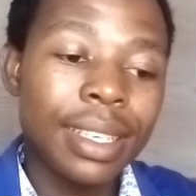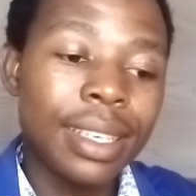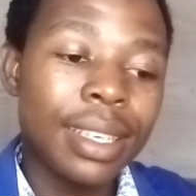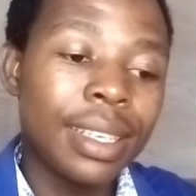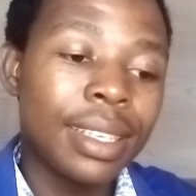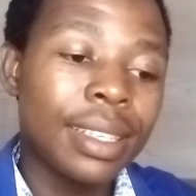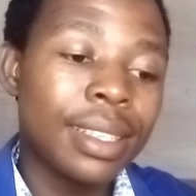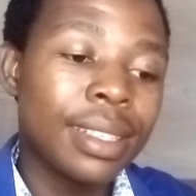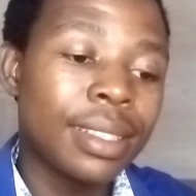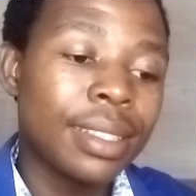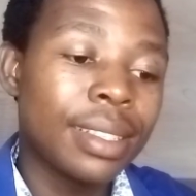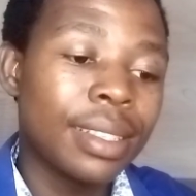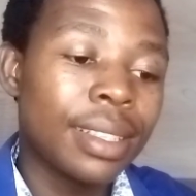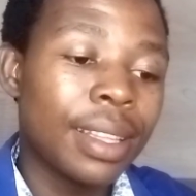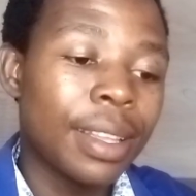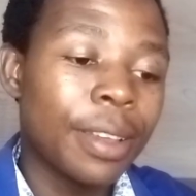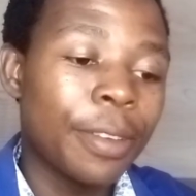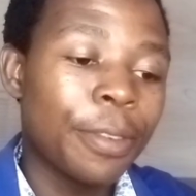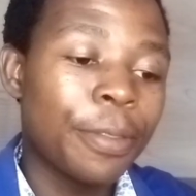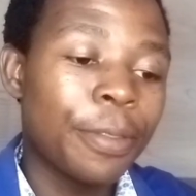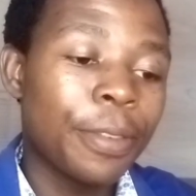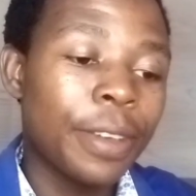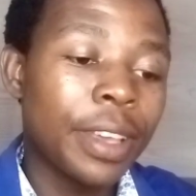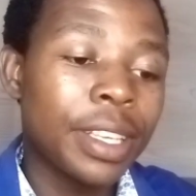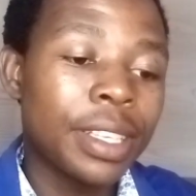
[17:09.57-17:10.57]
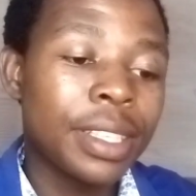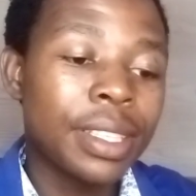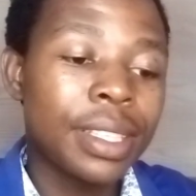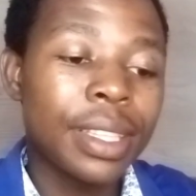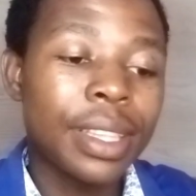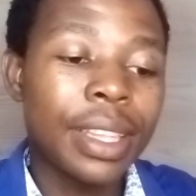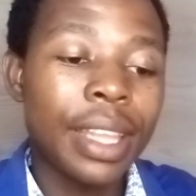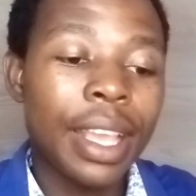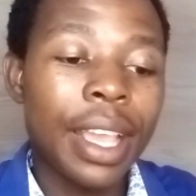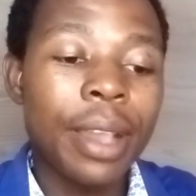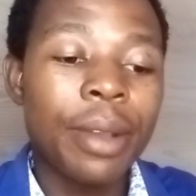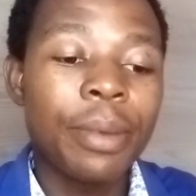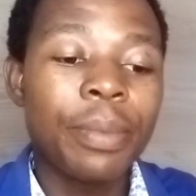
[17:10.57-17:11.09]
is the first
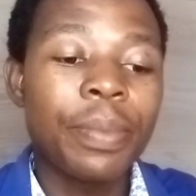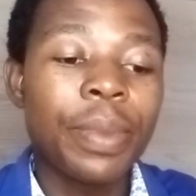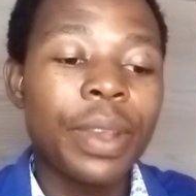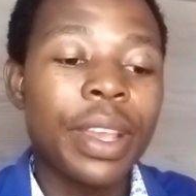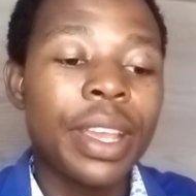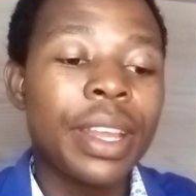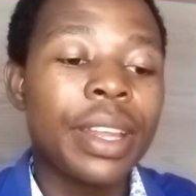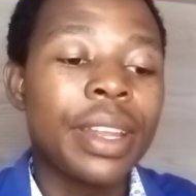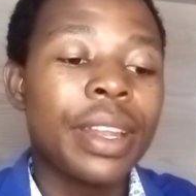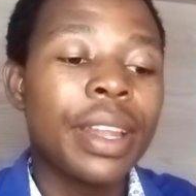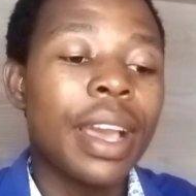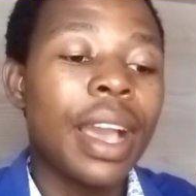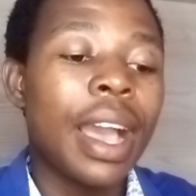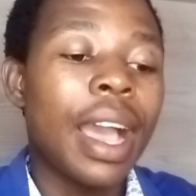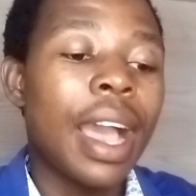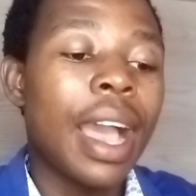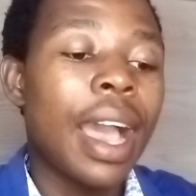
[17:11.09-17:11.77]
step in